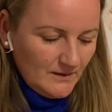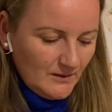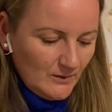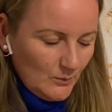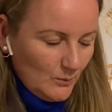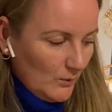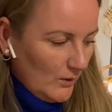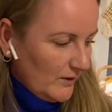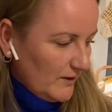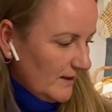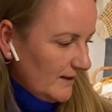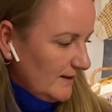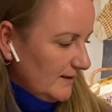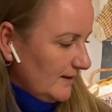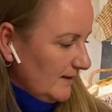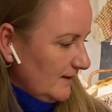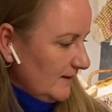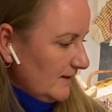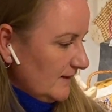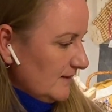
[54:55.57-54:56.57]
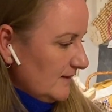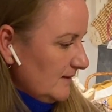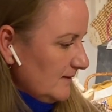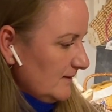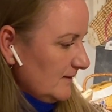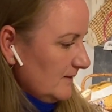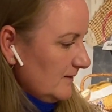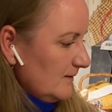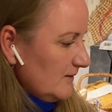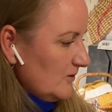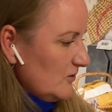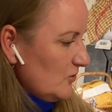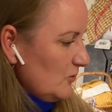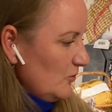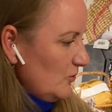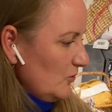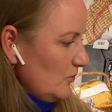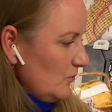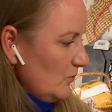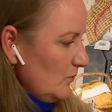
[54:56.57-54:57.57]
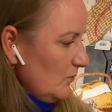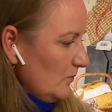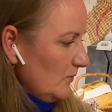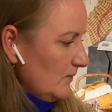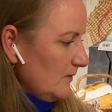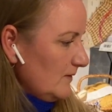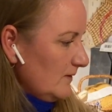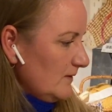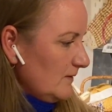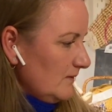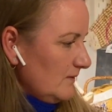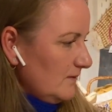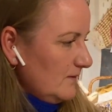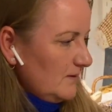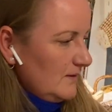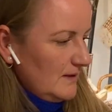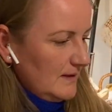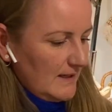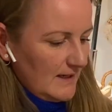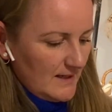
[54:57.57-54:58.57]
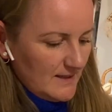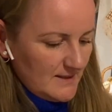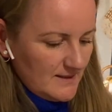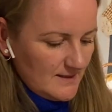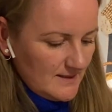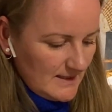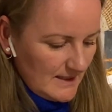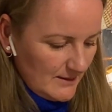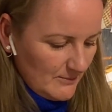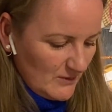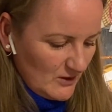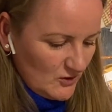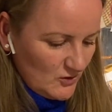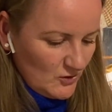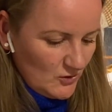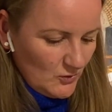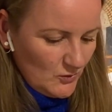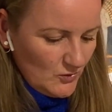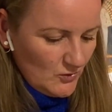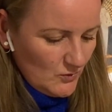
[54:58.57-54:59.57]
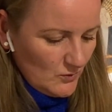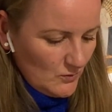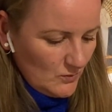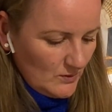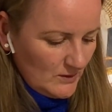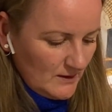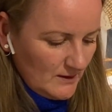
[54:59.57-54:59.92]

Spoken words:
What I needed to do last time I showed you